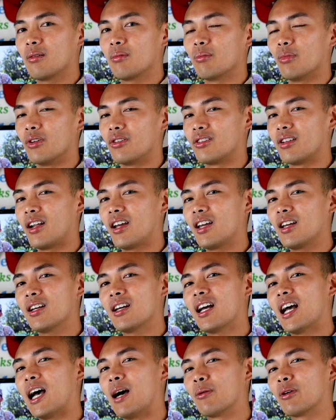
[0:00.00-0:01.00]
But today,
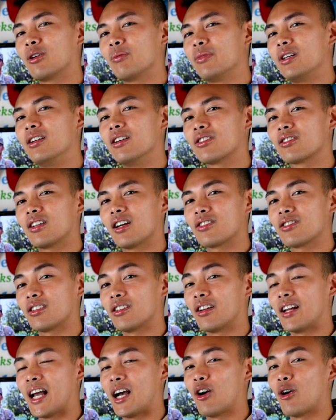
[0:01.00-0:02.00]
I'm going to be discussing
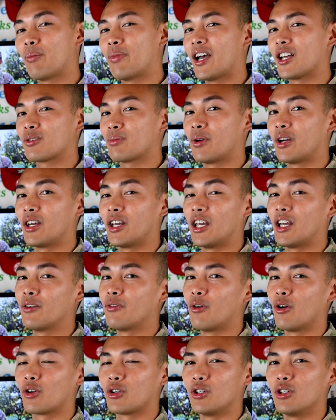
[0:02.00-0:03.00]
on how I passed my
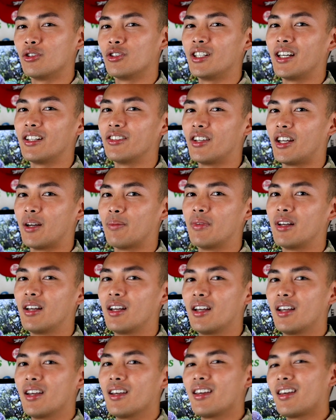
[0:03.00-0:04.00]
AFOQT exam,
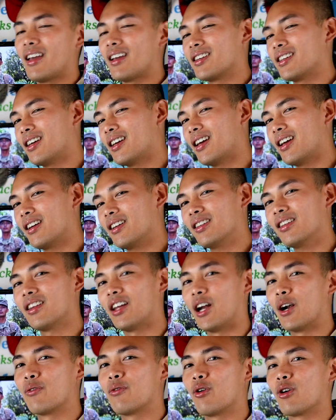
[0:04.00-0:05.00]
aka the
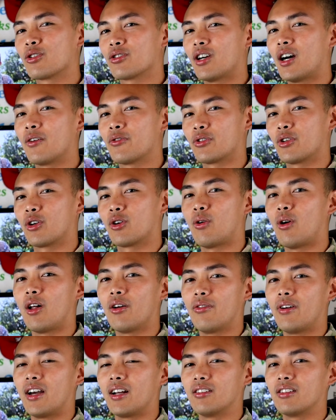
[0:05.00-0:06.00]
Air Force Officer
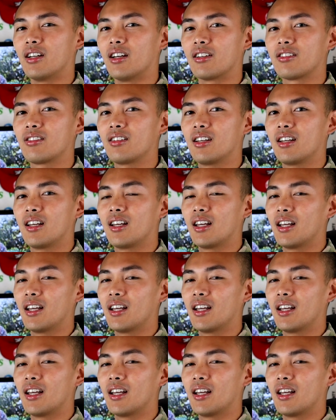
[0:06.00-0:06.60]
Qualifying Test.